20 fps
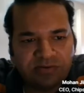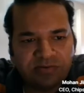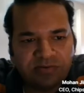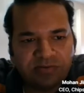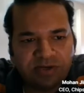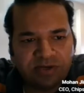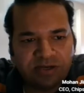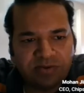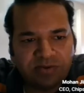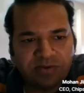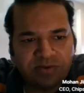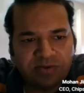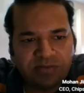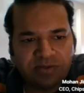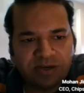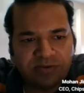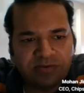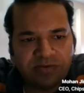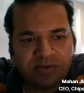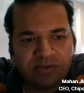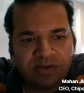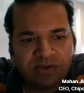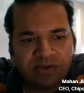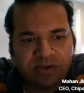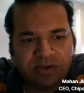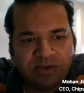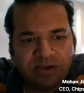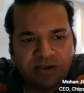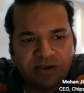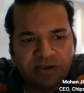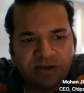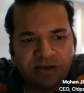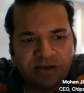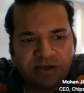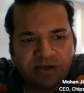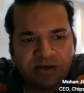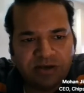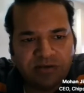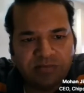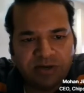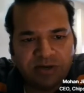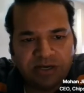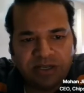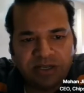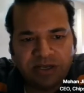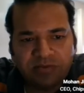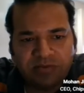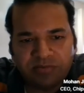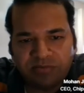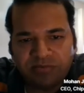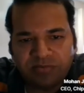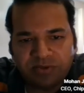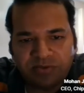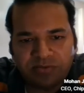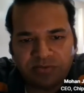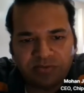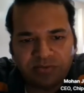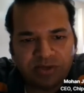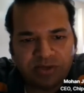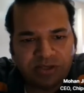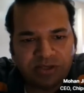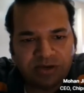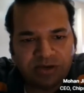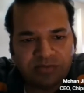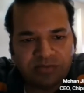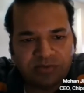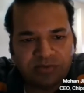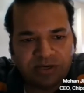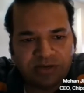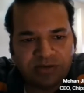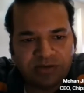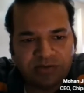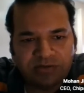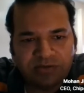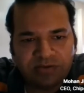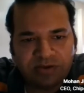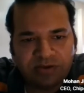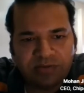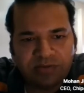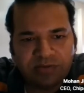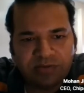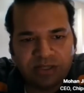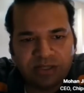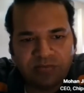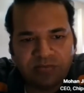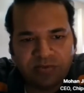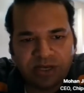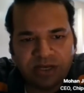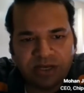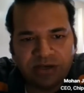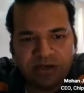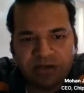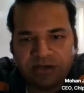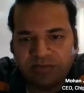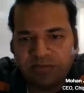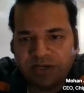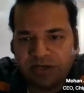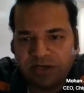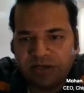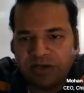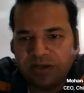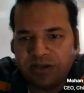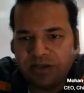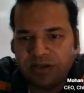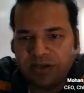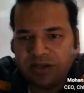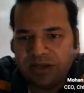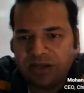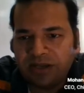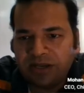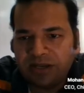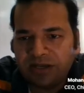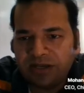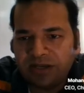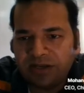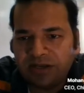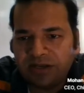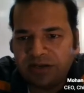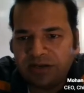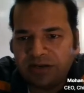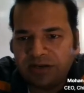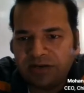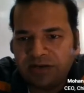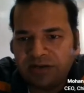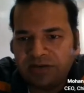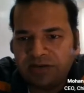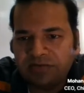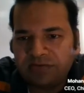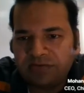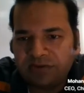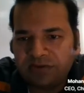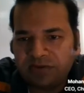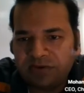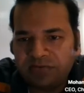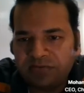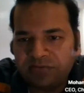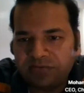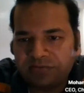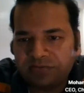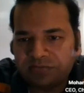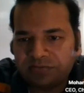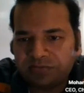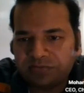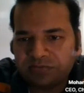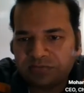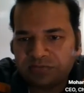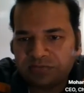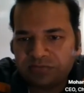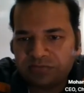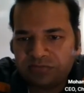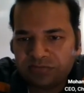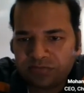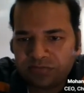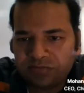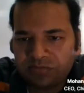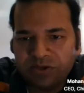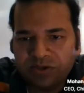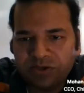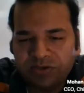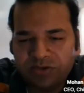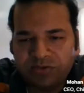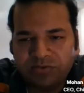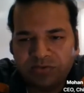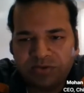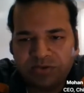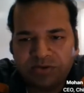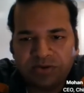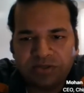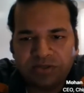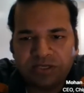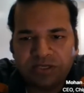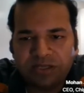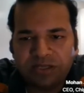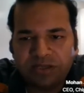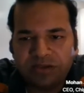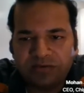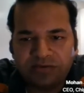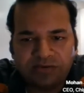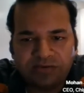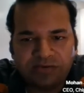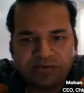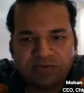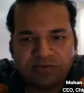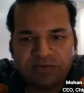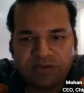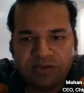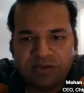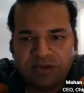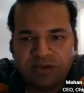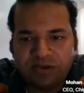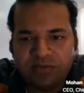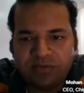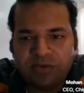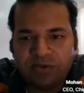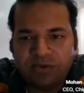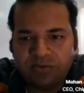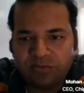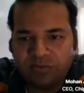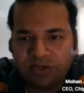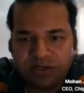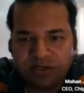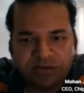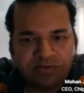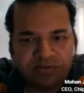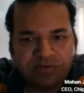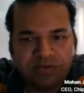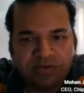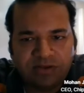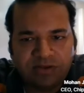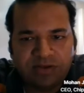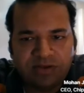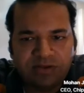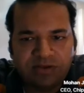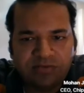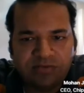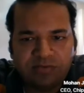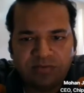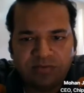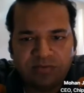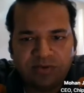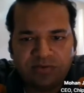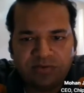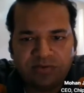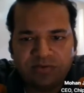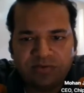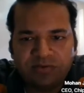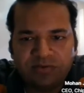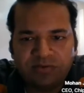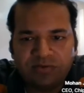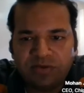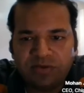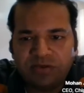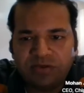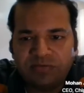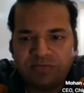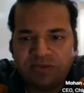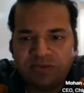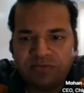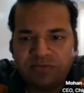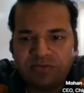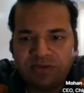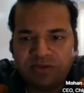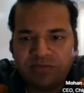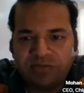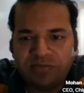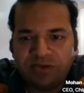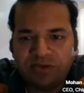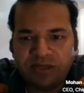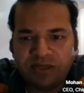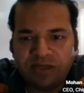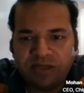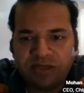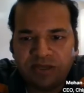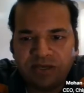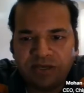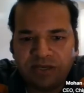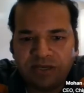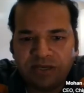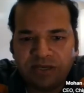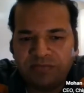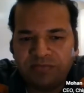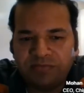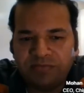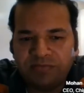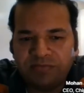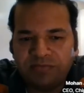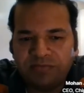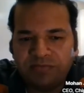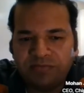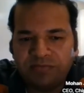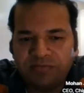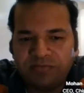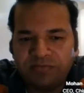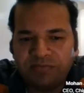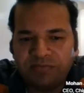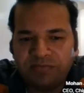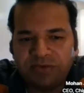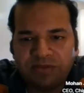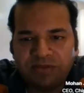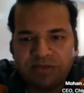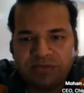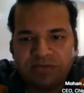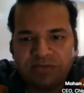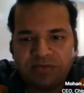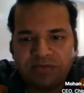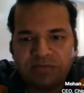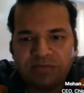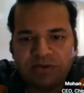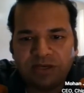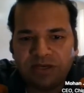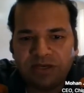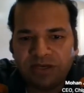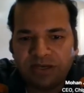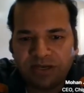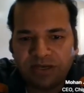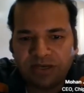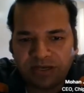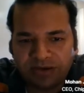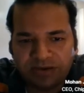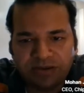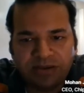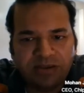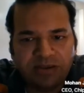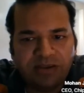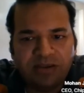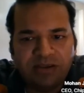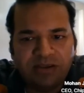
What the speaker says: server requirements. But yeah, first we have to get this Abhed one completed. And it contains a lot of user authentications, I mean 2 layers. In discussions with defense team, tamper detect, if someone is tampering with the system, it will detect